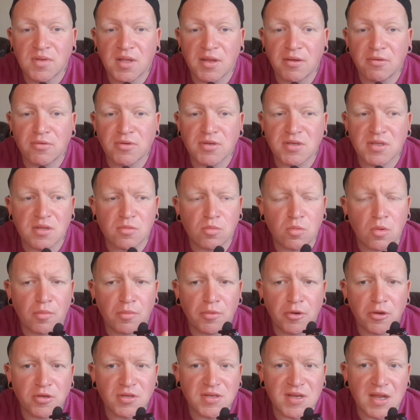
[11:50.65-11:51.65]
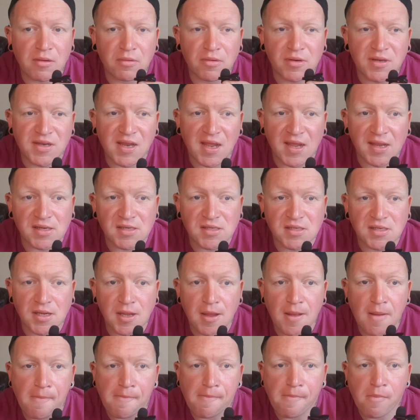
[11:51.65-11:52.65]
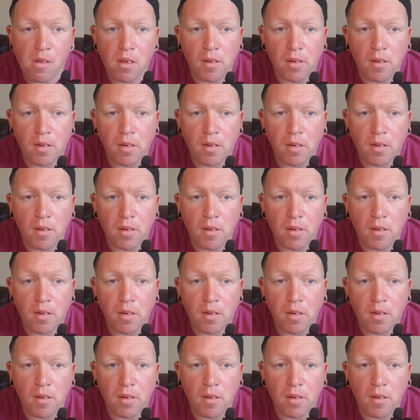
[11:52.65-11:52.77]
there was the woman who's now with Dexter,